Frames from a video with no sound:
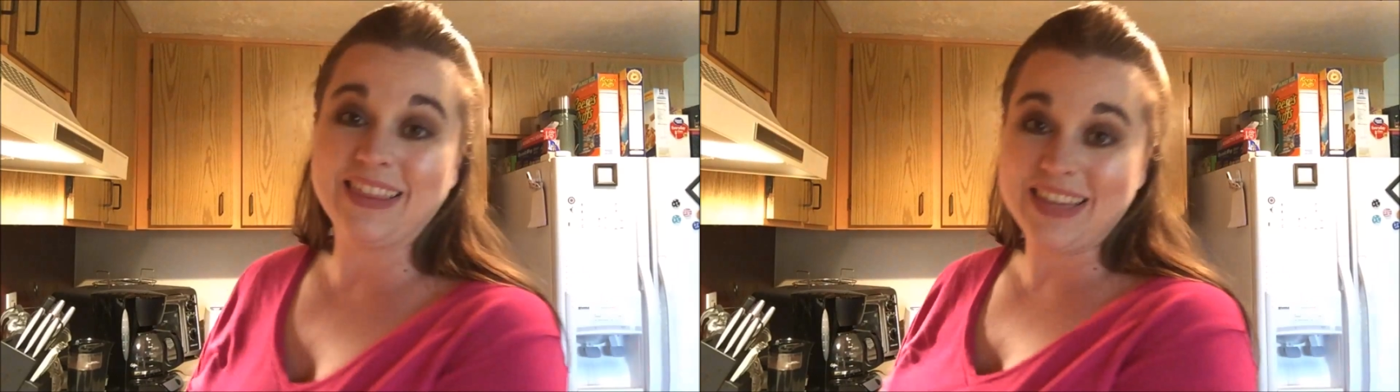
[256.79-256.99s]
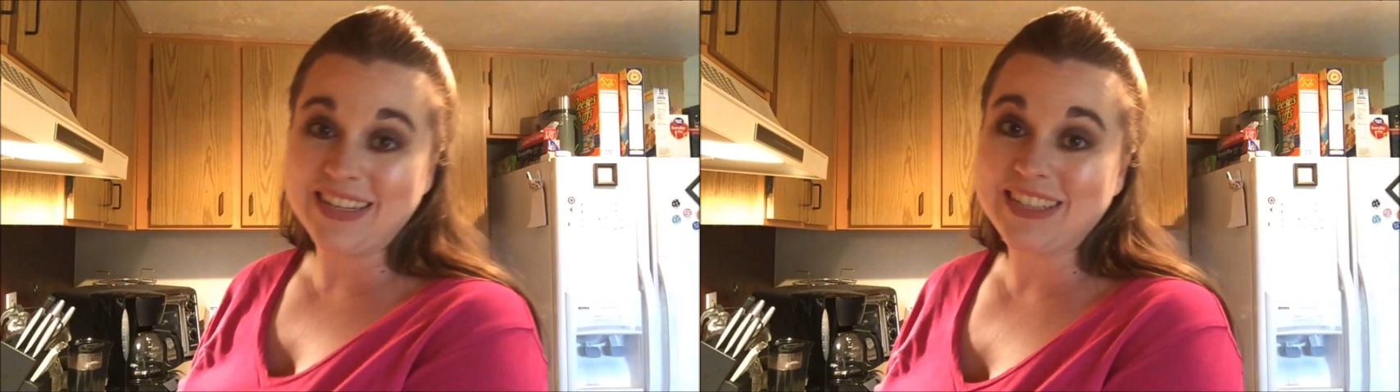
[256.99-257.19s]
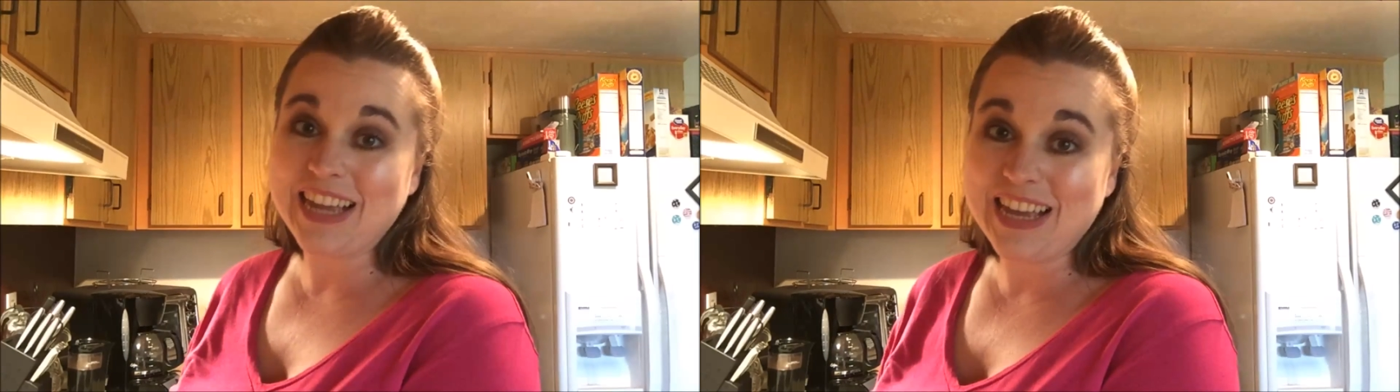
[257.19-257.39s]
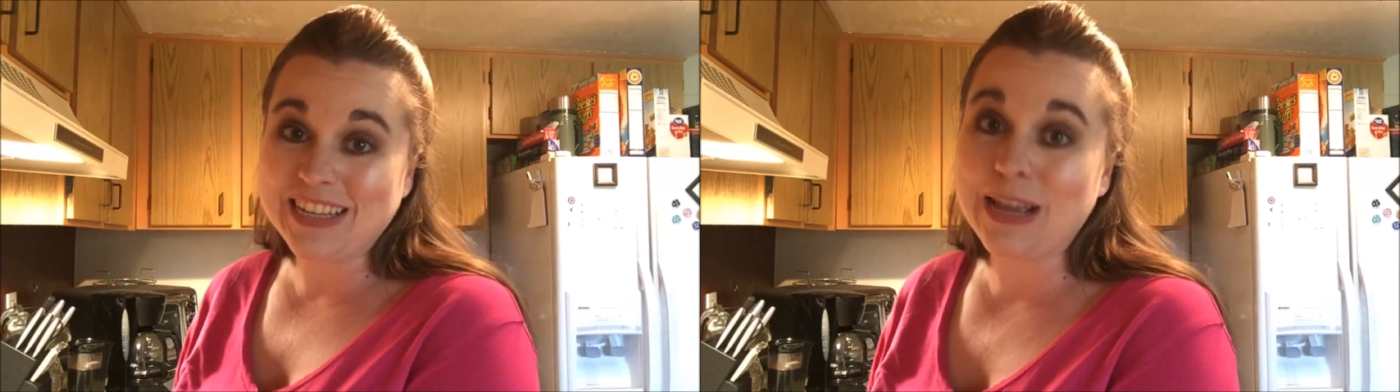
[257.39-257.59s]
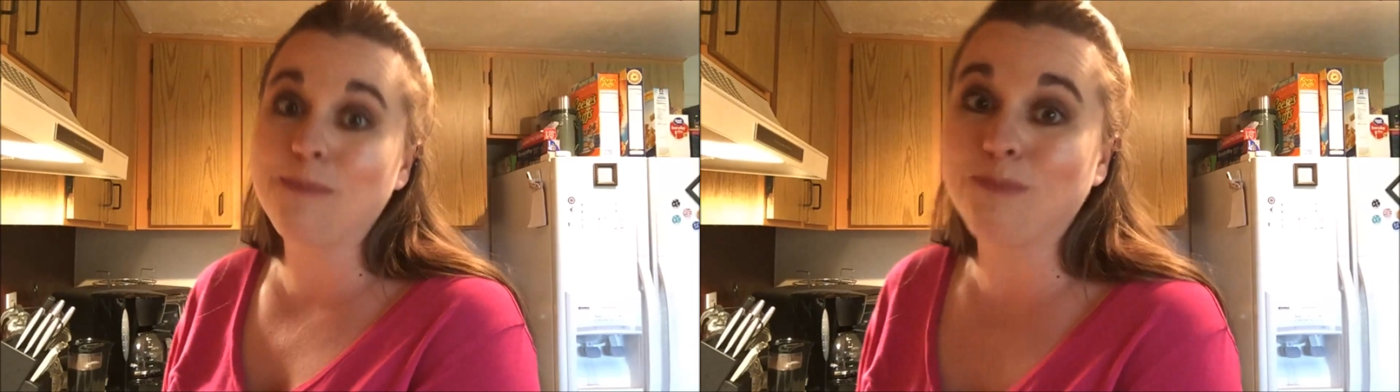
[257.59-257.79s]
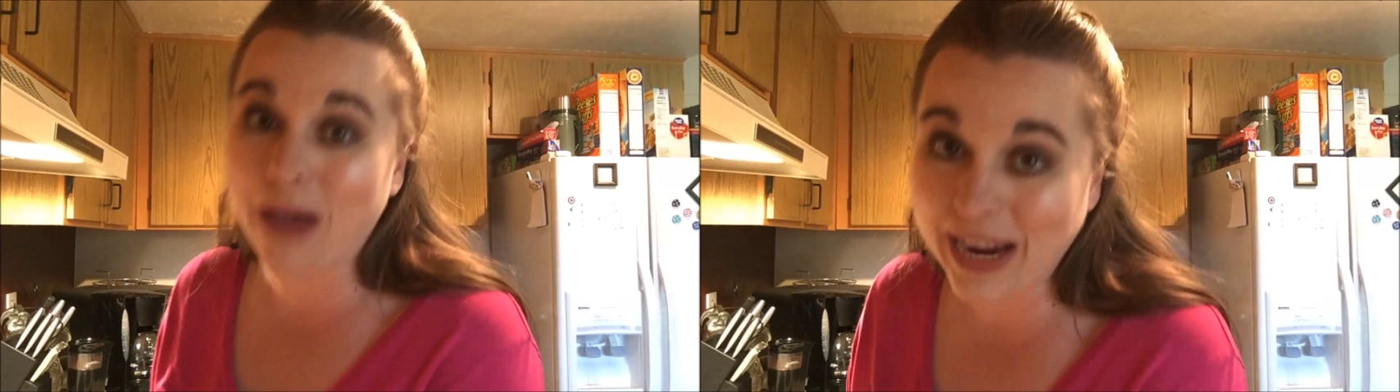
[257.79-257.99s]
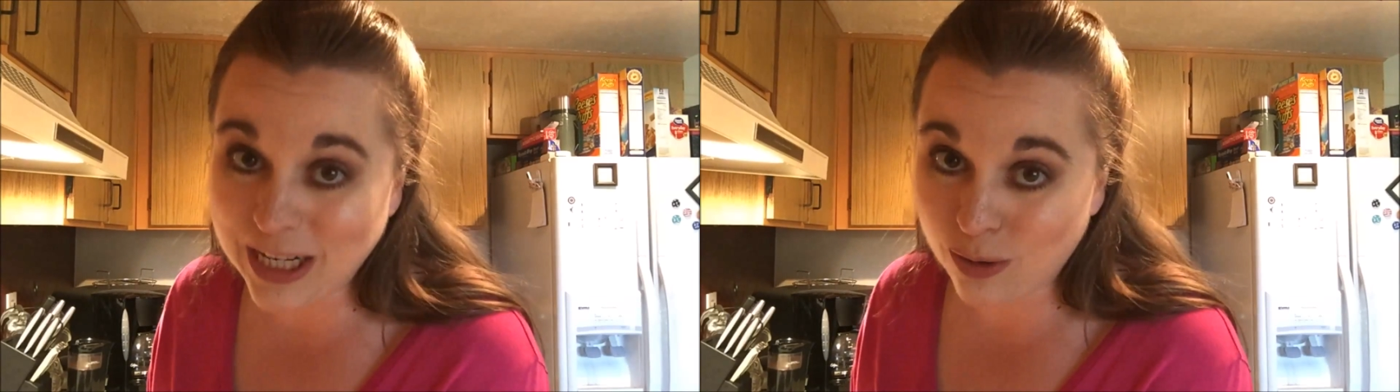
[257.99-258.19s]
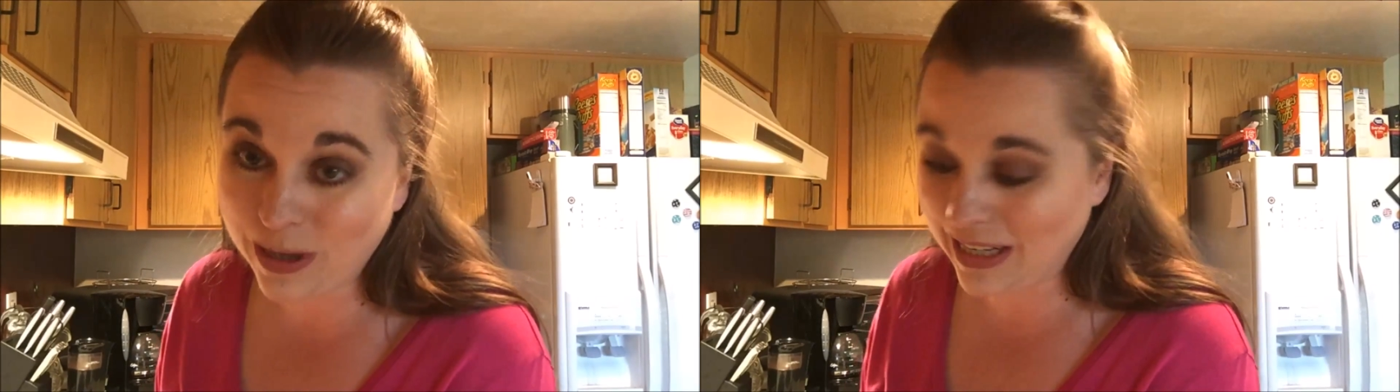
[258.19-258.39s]
This is
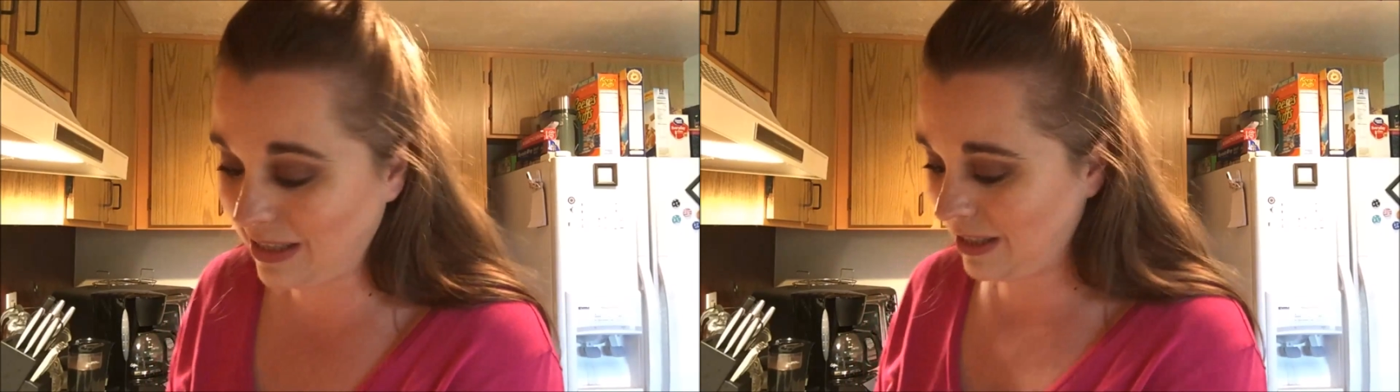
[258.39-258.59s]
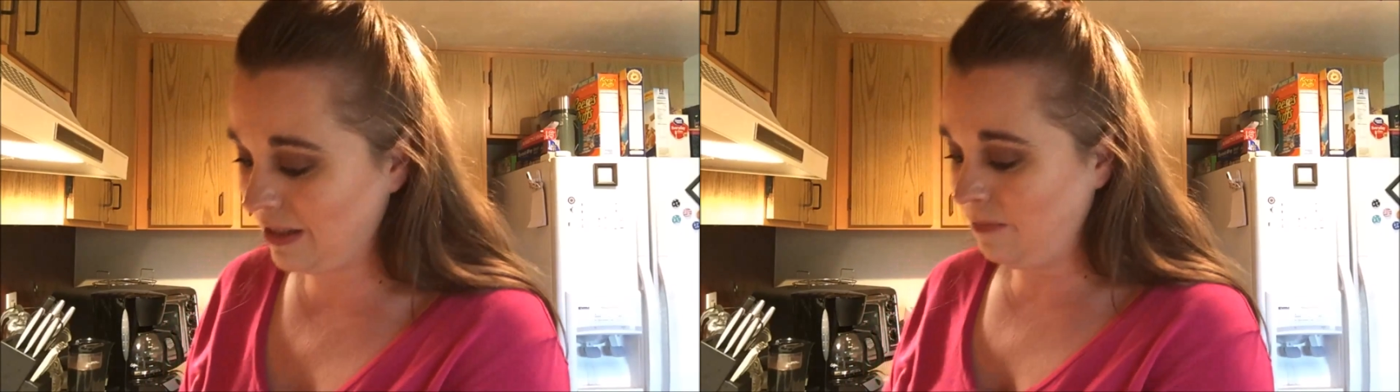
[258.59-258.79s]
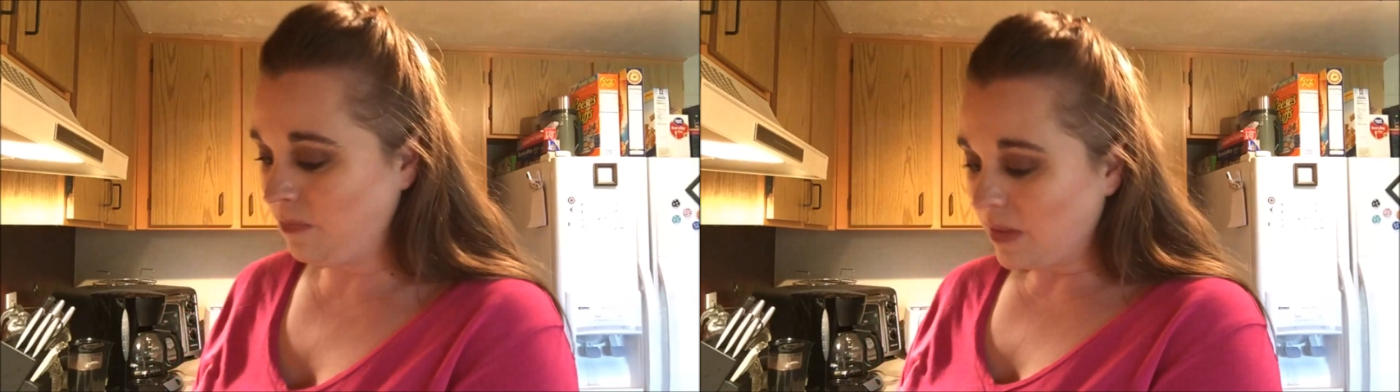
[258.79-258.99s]
my twist,